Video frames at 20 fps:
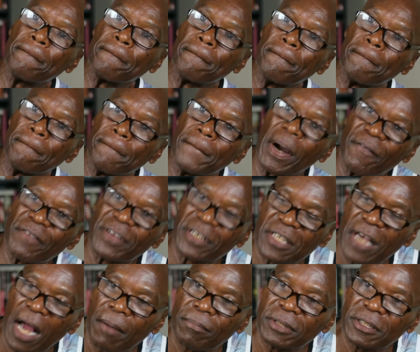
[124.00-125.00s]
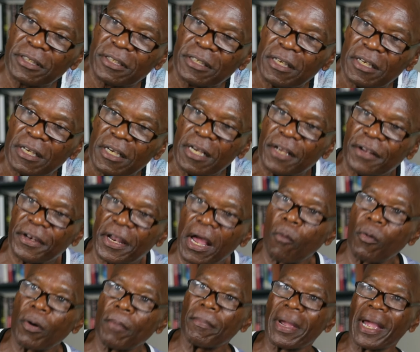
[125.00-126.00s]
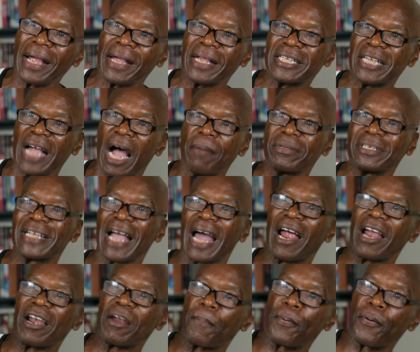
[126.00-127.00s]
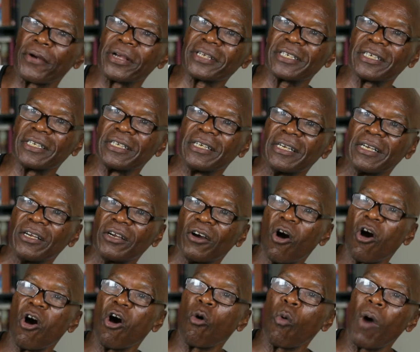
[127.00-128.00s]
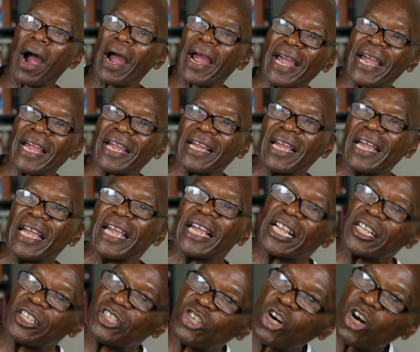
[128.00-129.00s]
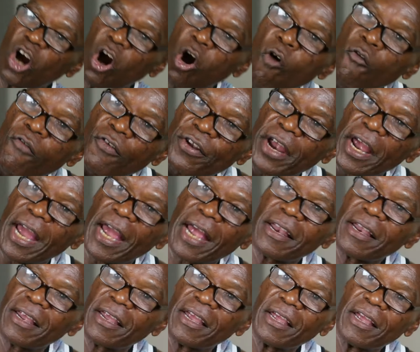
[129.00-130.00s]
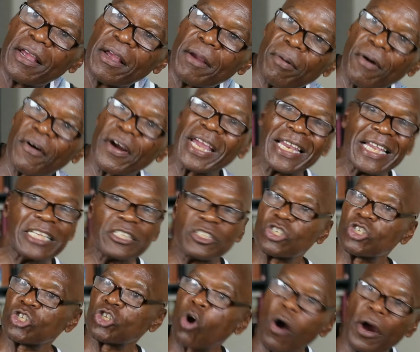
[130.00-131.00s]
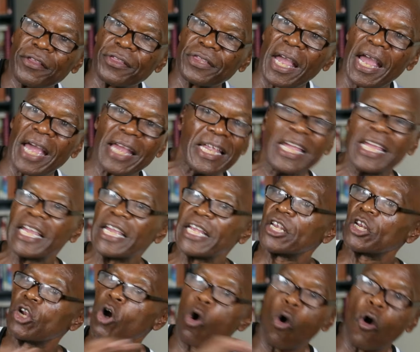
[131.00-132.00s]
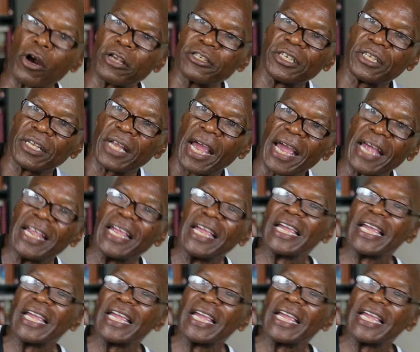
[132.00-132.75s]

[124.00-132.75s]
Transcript: Melvin Thomas. Now, when Mack Thomas got out of prison, R Y A, he took over that, but he didn't start that. He didn't origin that.